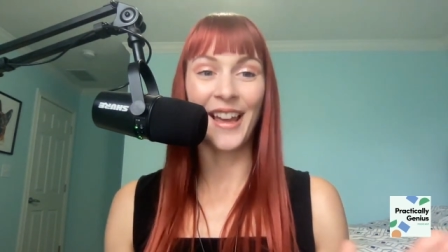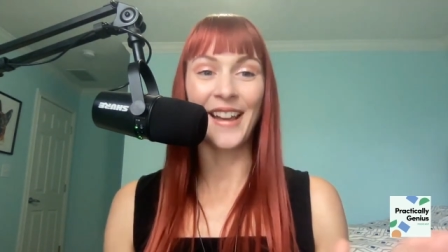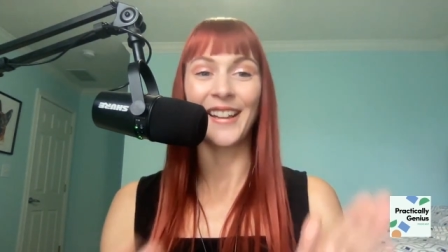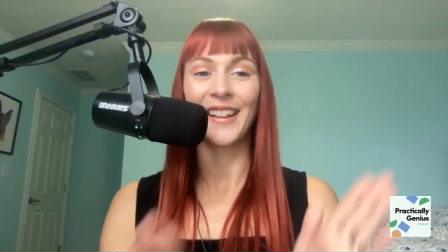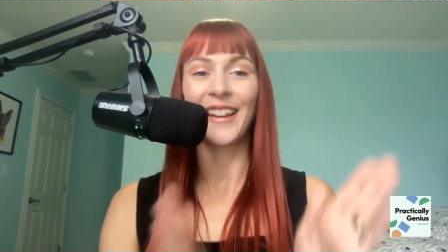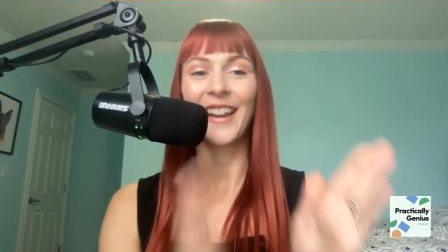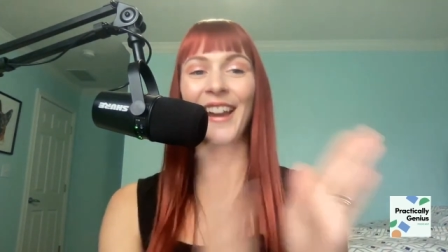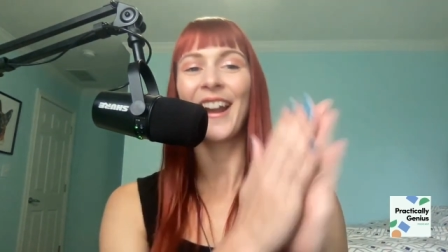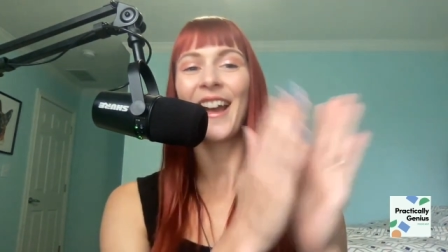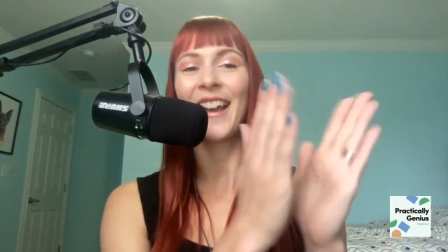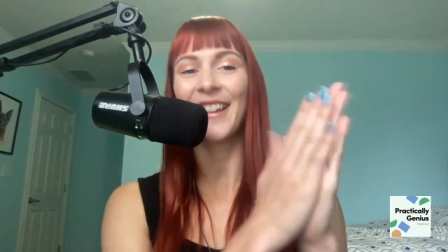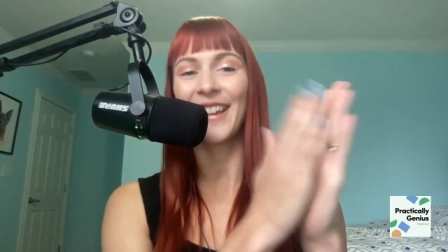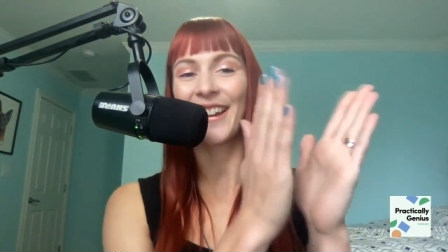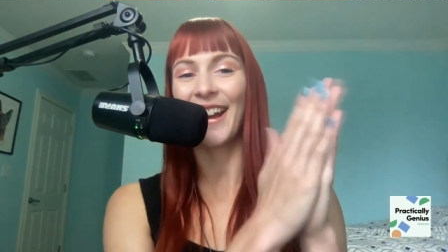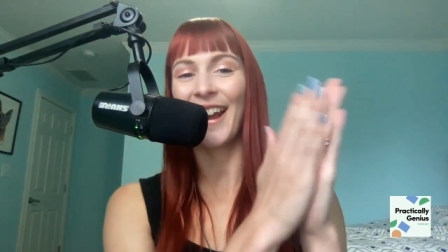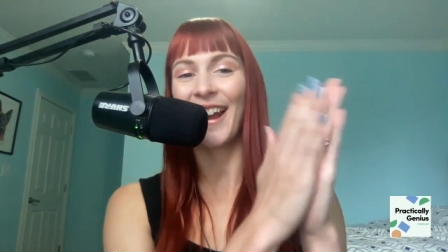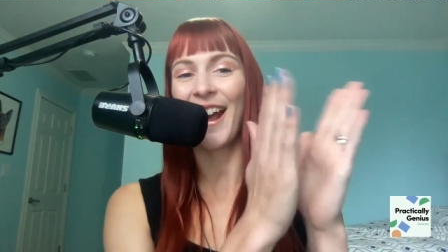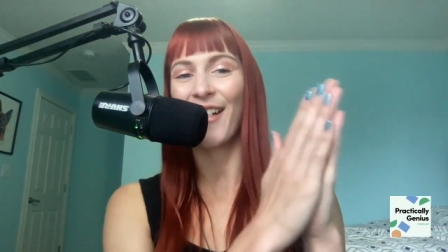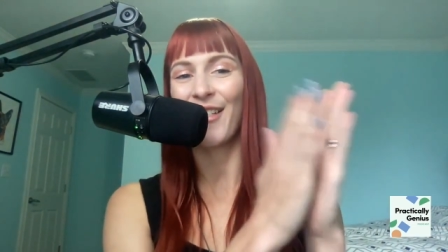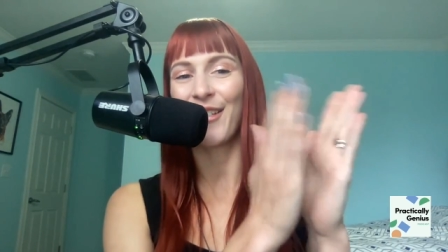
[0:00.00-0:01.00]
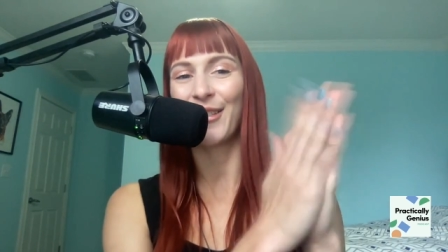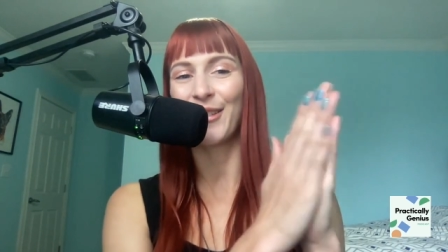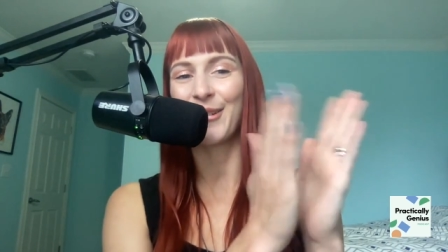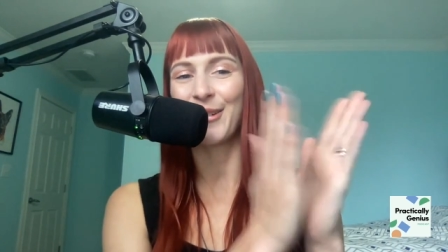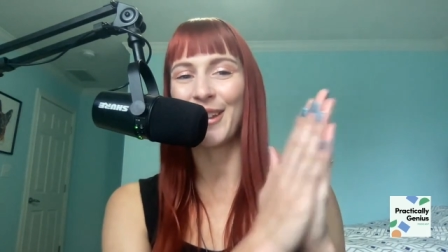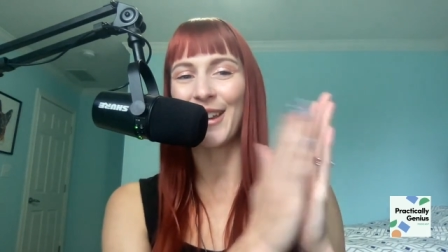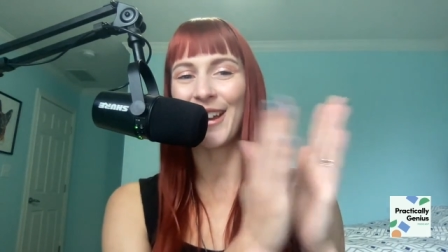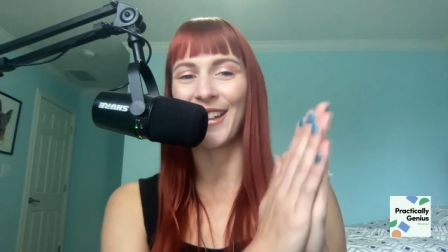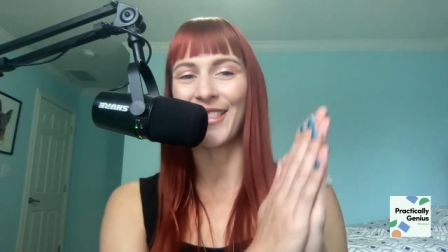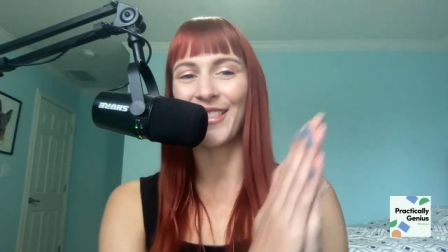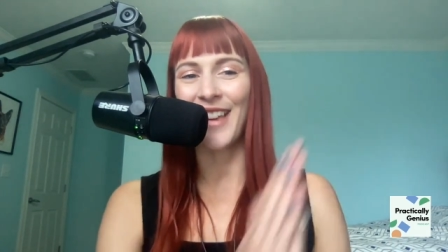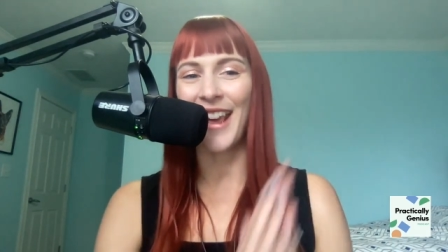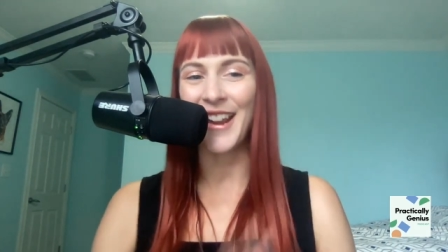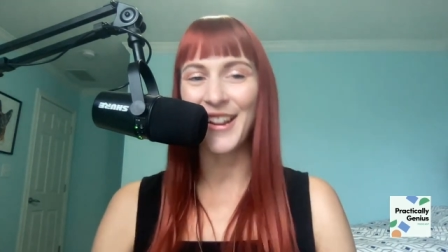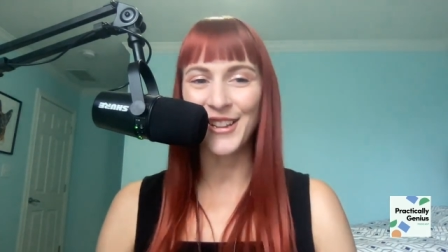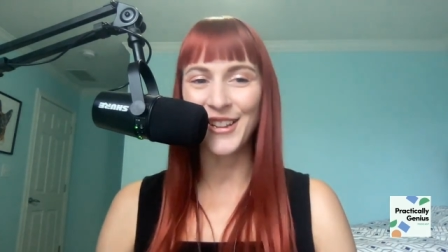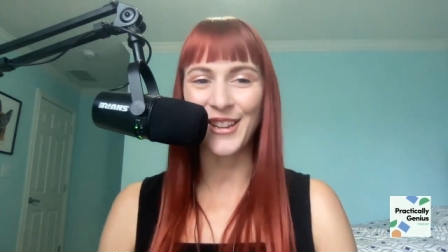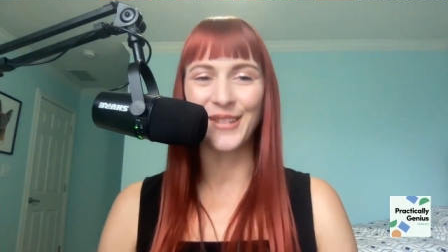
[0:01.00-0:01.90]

Like, can I get a hallelujah? Thank you.